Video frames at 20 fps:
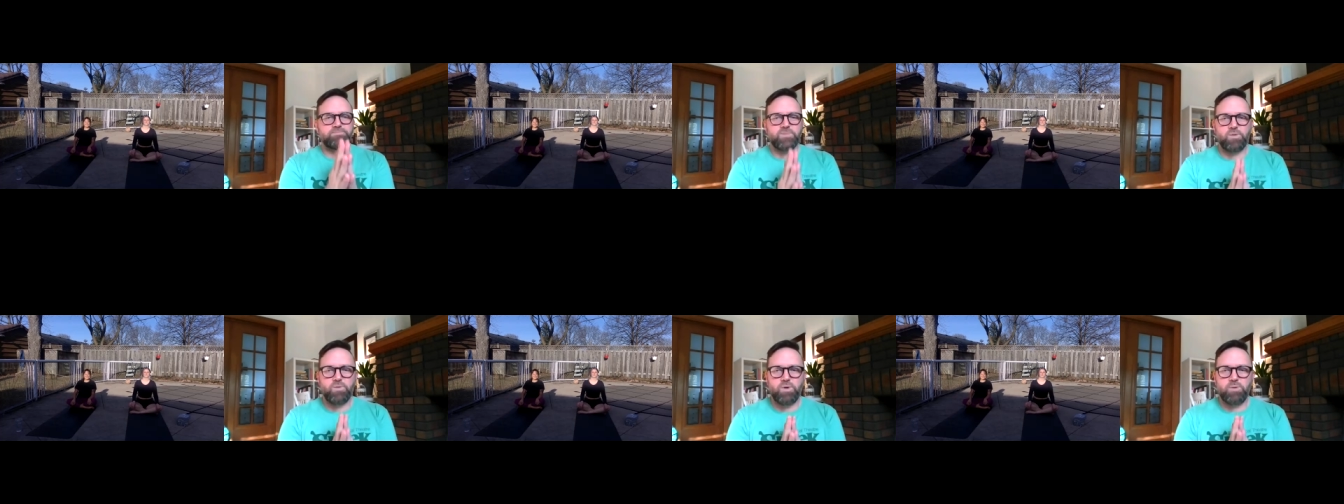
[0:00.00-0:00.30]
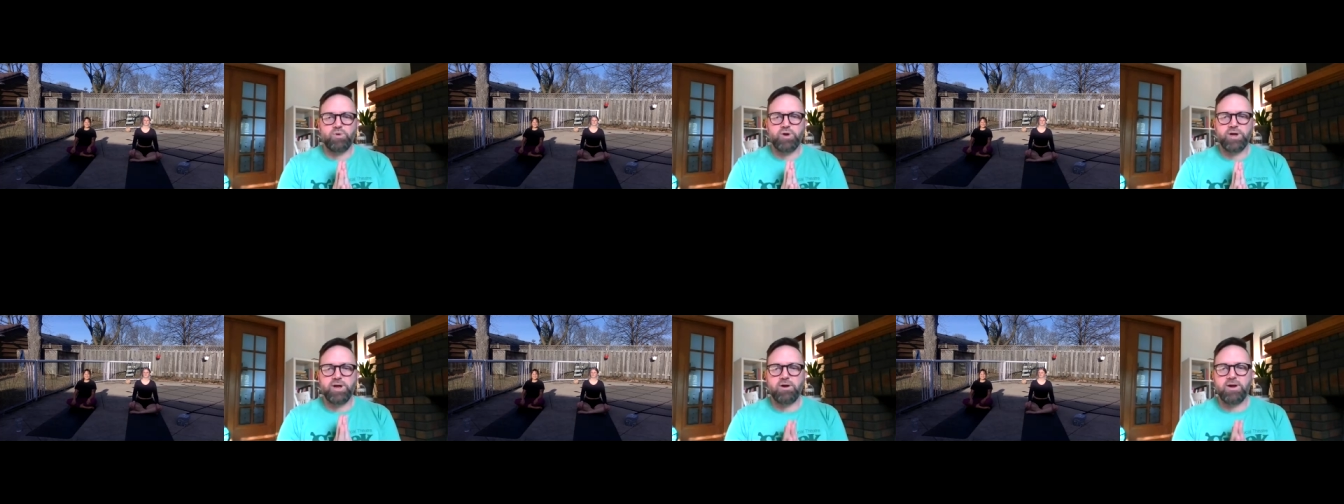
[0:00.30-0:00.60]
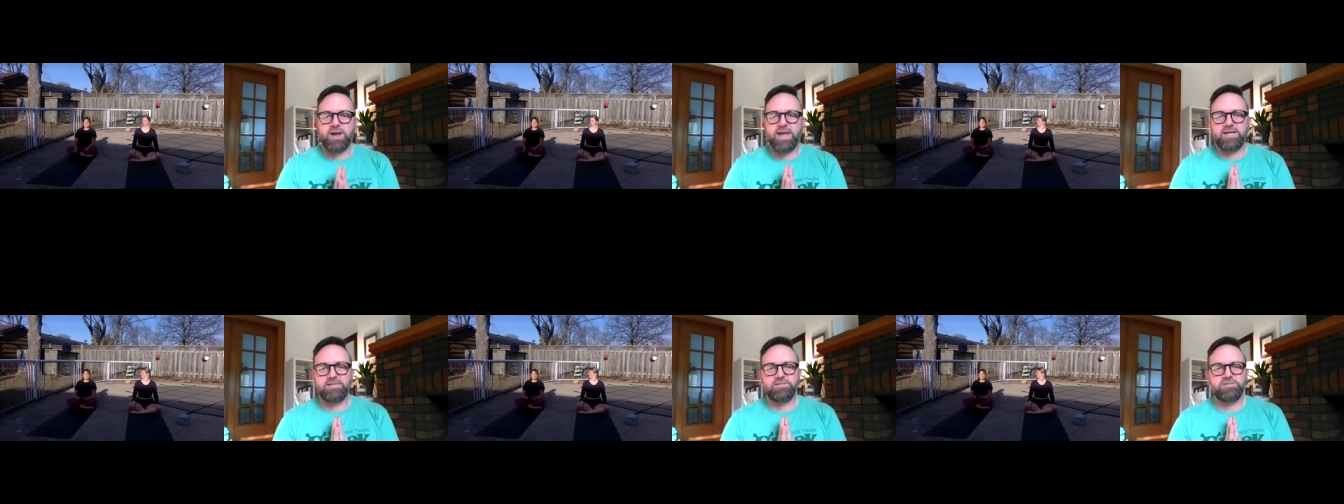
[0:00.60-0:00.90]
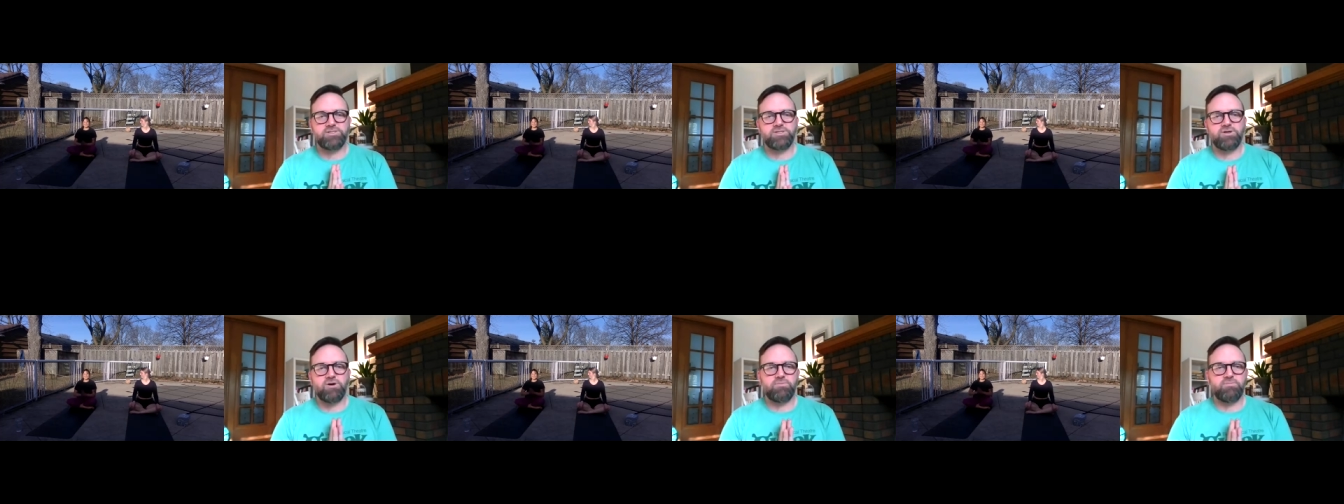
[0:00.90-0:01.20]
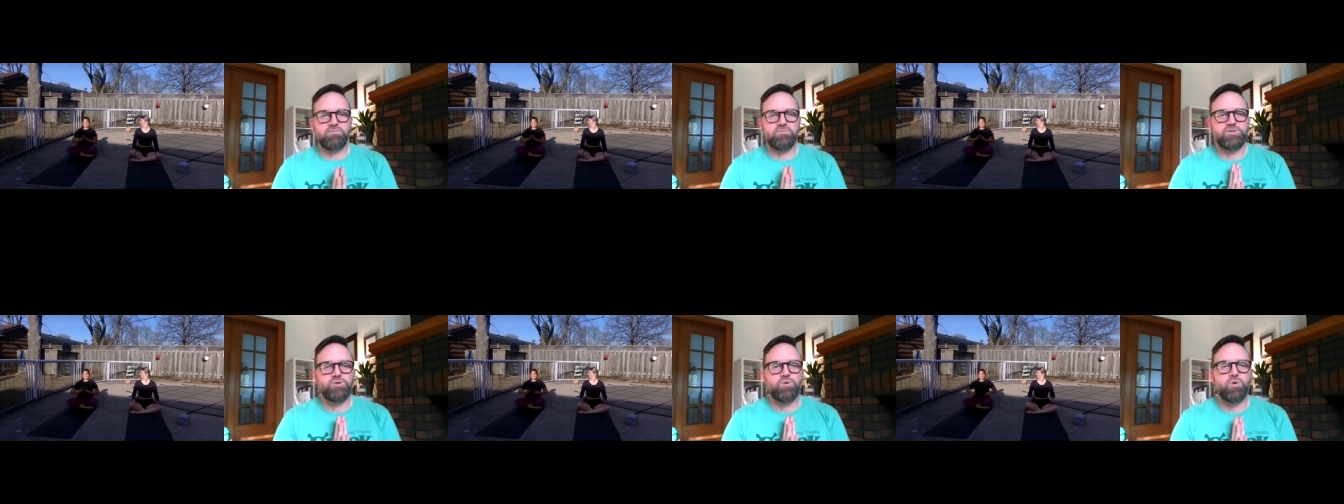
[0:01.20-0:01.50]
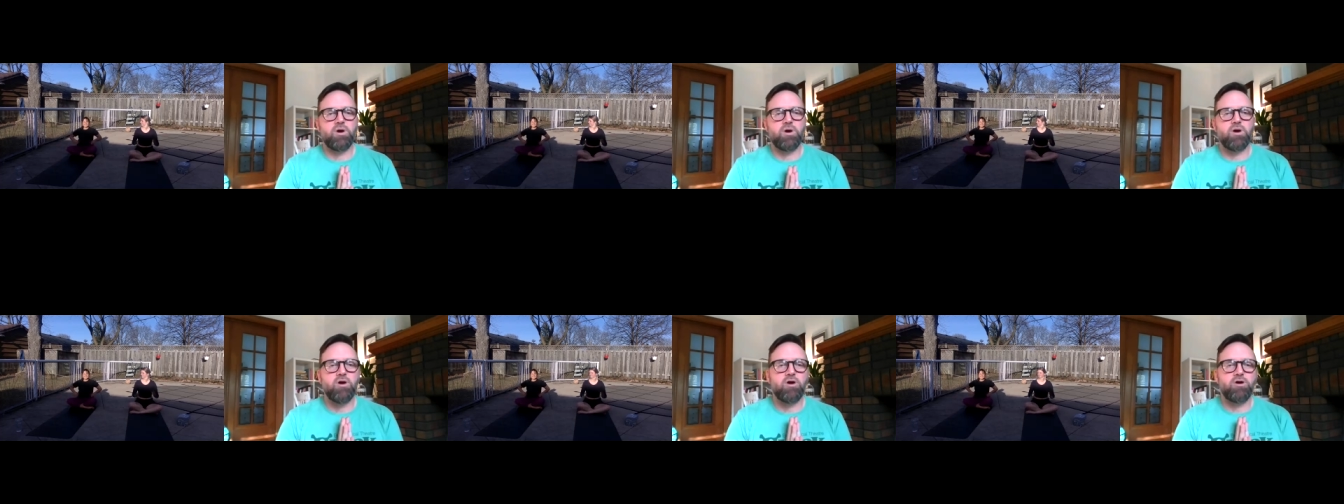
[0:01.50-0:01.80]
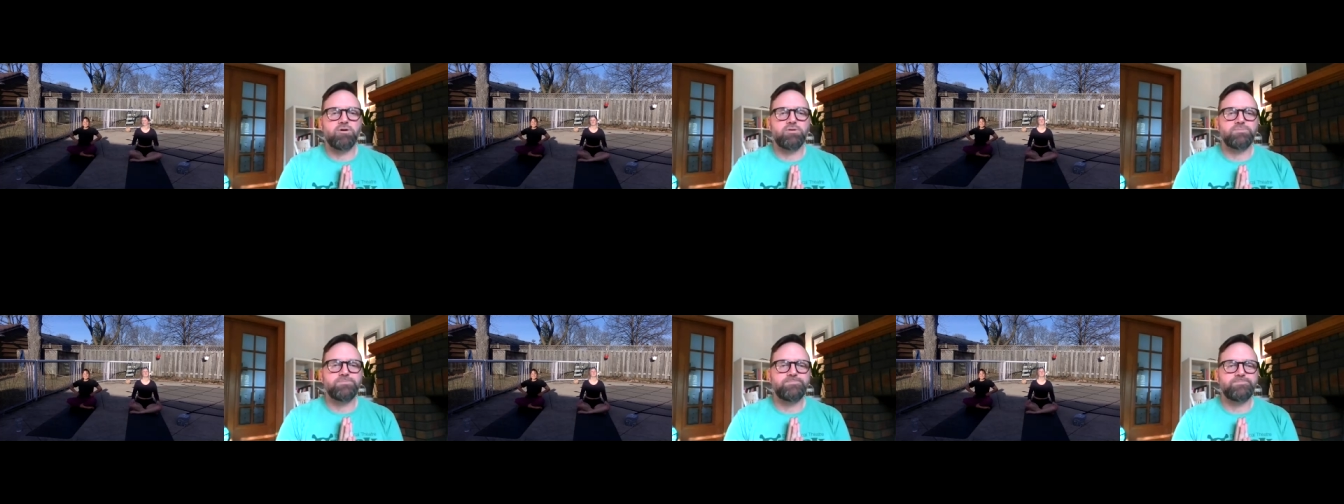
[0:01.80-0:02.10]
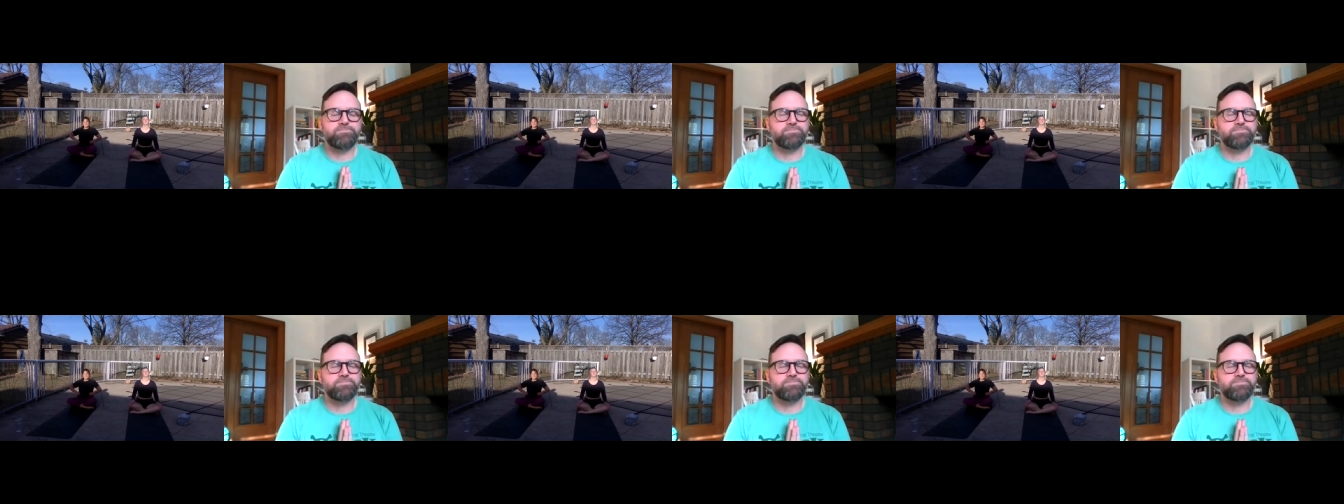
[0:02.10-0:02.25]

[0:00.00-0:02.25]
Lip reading: We bring our hands to our heart.